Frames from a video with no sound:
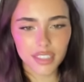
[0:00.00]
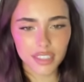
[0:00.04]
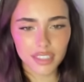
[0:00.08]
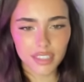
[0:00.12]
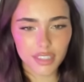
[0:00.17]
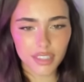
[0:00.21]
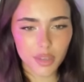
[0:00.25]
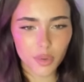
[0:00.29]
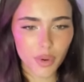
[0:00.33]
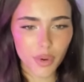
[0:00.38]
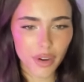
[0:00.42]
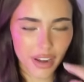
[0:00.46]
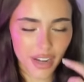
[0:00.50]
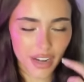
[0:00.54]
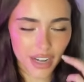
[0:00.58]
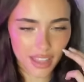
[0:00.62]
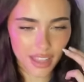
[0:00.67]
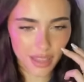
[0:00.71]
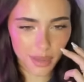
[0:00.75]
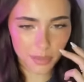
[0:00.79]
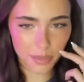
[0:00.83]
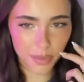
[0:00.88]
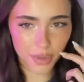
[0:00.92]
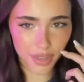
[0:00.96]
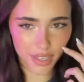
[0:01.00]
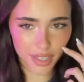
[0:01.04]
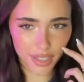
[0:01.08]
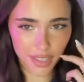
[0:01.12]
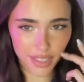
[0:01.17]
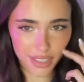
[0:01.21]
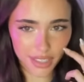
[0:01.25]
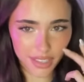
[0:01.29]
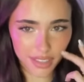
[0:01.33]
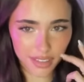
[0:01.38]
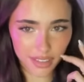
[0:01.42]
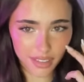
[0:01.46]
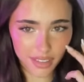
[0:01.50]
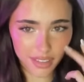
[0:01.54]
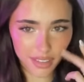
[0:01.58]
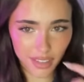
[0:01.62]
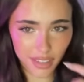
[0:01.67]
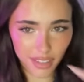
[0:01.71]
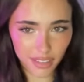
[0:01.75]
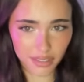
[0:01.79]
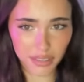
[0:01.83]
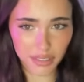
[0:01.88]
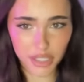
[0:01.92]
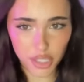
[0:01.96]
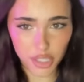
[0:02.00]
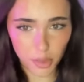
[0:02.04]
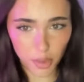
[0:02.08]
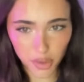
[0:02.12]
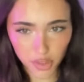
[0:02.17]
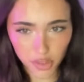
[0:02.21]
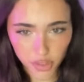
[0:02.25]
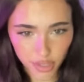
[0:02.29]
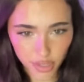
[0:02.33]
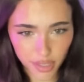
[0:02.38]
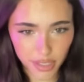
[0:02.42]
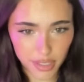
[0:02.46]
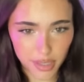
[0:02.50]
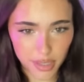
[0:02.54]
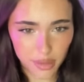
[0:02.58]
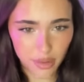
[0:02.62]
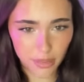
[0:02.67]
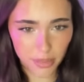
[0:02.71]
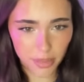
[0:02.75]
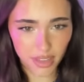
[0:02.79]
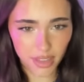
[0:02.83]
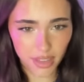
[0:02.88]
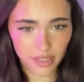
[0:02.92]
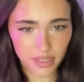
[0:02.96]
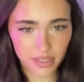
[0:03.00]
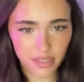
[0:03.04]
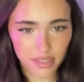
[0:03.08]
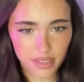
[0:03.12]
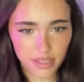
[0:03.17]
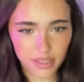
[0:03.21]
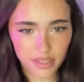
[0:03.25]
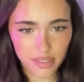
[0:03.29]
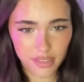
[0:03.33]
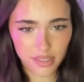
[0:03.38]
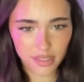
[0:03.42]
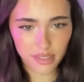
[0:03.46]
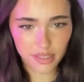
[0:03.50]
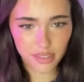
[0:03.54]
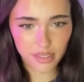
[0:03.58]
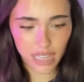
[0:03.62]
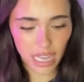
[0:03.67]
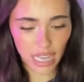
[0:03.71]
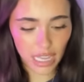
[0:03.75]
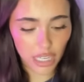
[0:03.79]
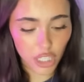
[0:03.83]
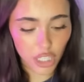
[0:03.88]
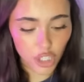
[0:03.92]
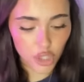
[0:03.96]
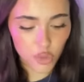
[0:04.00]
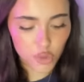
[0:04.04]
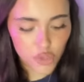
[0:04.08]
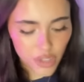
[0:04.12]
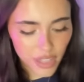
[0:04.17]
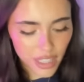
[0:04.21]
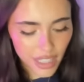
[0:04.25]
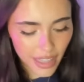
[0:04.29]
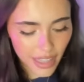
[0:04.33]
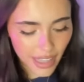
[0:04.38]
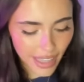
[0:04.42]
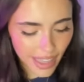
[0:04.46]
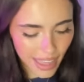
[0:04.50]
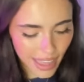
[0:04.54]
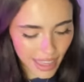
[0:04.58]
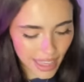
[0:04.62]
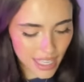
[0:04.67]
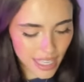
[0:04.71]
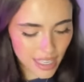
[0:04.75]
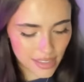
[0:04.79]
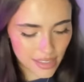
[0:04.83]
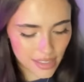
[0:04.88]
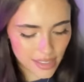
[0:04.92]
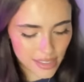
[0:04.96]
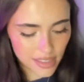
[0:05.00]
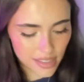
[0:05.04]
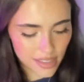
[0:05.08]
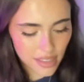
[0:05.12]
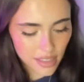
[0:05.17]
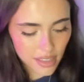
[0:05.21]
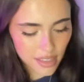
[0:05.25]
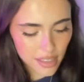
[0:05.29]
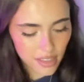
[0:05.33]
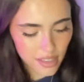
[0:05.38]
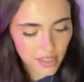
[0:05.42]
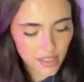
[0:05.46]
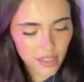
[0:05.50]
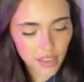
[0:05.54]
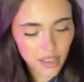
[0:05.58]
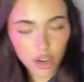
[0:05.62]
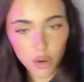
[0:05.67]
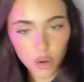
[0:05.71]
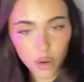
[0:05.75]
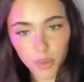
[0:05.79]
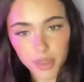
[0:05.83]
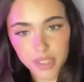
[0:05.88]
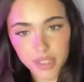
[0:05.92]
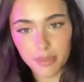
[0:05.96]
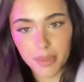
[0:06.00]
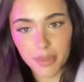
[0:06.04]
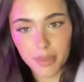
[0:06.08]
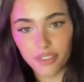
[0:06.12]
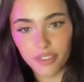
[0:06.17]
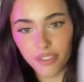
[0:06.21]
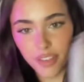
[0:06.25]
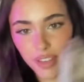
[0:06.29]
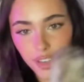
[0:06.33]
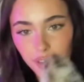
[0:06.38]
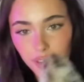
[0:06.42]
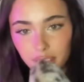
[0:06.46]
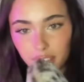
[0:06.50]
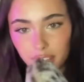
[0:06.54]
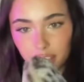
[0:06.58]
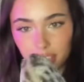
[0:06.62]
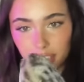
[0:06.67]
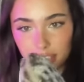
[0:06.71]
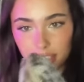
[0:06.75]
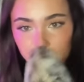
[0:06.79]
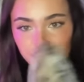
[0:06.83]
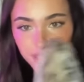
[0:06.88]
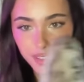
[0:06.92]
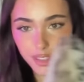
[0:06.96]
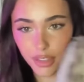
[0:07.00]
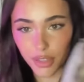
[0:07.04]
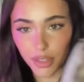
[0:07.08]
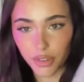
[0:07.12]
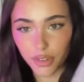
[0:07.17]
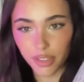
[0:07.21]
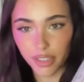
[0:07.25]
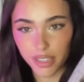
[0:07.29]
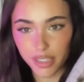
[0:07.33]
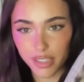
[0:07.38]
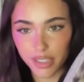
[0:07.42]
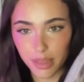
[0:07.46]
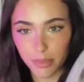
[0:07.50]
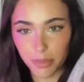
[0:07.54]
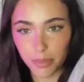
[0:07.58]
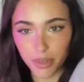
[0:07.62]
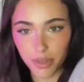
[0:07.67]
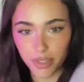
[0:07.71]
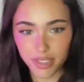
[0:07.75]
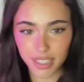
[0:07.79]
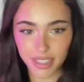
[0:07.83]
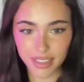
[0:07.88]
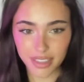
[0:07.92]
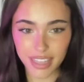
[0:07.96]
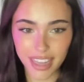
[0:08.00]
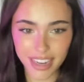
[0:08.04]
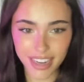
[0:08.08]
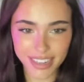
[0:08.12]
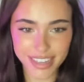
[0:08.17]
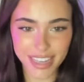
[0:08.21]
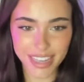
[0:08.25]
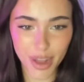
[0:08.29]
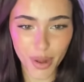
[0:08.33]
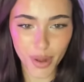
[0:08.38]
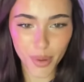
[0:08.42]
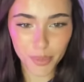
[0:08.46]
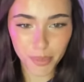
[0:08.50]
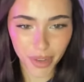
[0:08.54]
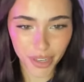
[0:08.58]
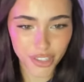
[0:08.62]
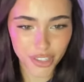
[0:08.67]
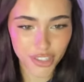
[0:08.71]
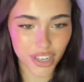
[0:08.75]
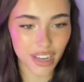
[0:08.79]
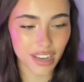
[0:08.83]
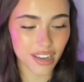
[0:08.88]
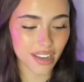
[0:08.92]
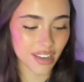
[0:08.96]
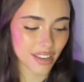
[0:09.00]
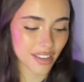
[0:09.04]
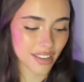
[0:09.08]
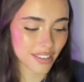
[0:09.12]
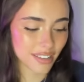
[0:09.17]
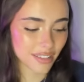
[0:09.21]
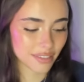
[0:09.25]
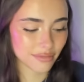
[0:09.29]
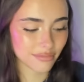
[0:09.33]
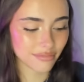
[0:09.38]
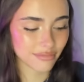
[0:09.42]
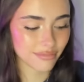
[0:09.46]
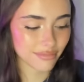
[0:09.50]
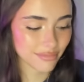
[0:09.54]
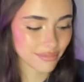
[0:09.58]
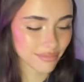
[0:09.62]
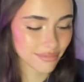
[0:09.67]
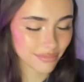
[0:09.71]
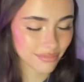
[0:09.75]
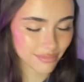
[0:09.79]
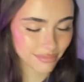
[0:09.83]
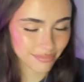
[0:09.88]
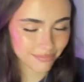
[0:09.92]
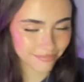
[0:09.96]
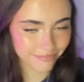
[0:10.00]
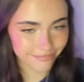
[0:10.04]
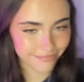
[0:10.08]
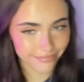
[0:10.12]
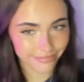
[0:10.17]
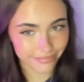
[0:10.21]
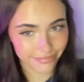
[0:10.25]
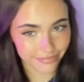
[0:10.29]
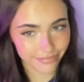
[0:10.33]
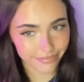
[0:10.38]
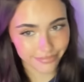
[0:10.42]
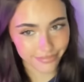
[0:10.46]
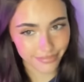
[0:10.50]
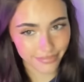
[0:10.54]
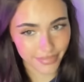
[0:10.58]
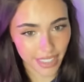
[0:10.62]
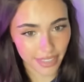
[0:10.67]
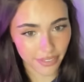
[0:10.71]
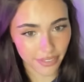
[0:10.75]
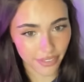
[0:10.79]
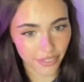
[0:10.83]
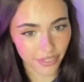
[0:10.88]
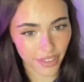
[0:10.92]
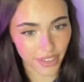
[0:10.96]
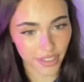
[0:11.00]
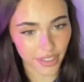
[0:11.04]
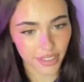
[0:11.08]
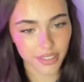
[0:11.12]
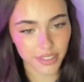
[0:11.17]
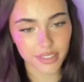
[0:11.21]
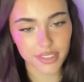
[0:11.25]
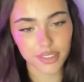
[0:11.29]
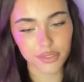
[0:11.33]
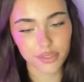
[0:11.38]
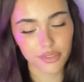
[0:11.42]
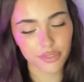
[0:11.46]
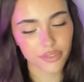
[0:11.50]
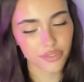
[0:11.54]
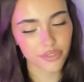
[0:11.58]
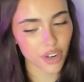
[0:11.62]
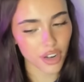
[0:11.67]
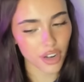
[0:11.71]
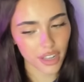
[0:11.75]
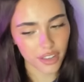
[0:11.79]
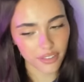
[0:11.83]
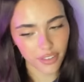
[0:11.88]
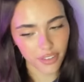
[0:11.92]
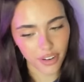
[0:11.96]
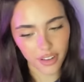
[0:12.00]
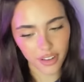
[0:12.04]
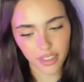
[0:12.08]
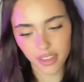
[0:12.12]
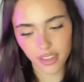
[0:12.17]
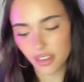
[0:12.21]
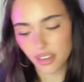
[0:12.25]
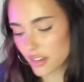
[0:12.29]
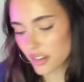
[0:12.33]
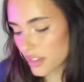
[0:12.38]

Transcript: wear anything but a sweatshirt and sweatpants. And usually, like these are what's on my feet is literally slippers. Like that is how much I give a fuck. It's running very thin.